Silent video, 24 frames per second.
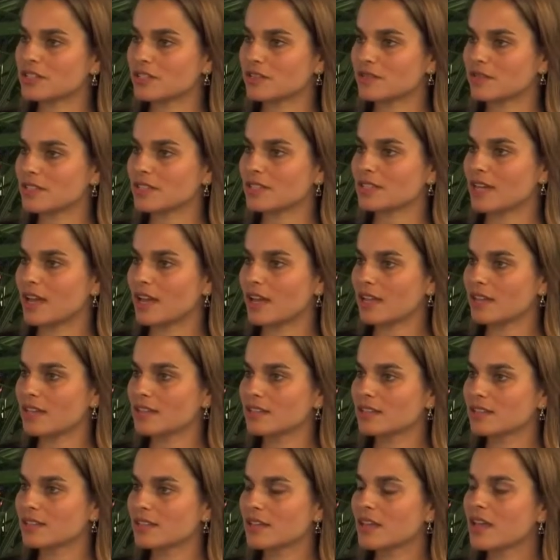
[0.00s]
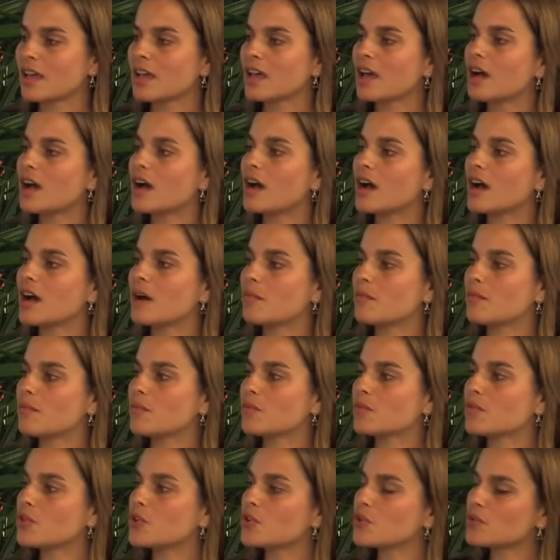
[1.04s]
of the science. Um,
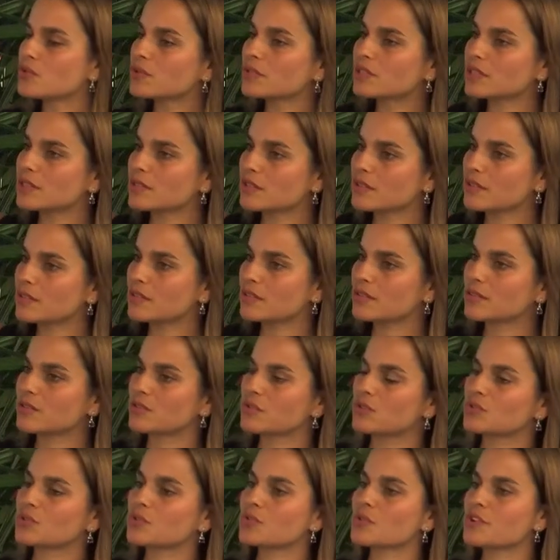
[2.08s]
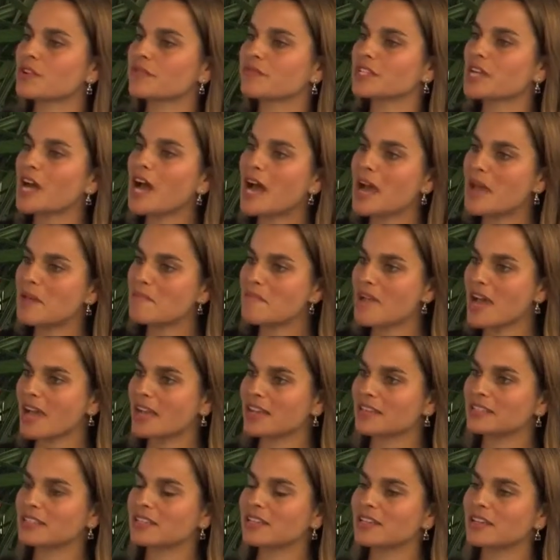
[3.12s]
those sort of Time
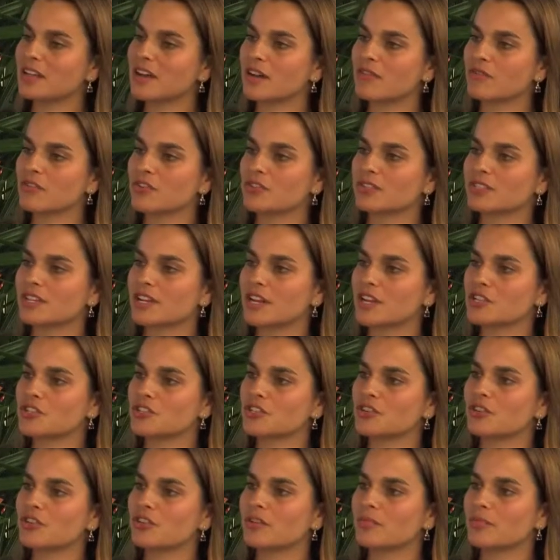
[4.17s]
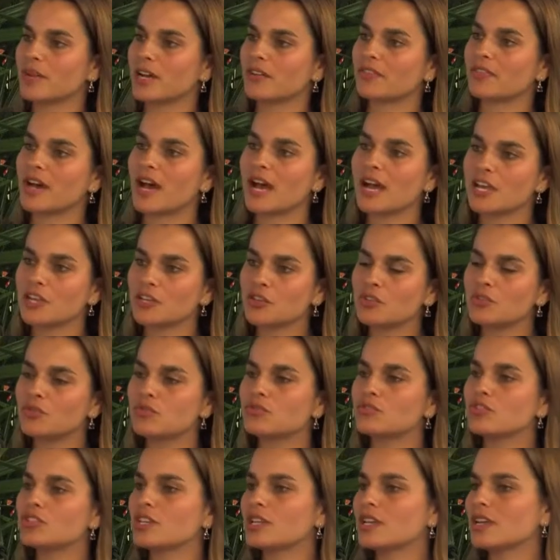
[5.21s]
magazine covers that I showed about the
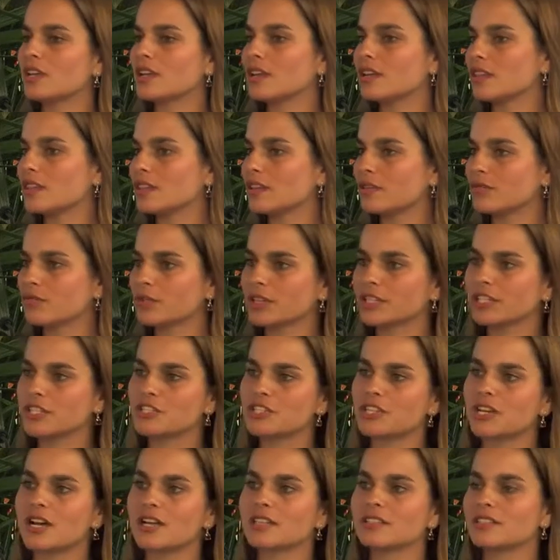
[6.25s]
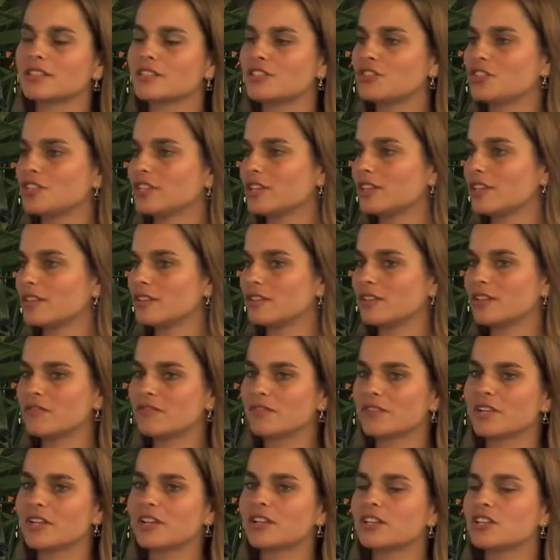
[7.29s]
IQ gene and the religiosity gene and the
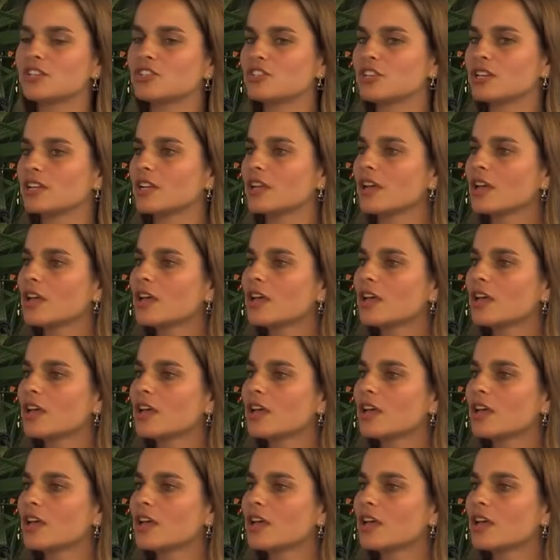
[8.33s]
infidelity gene,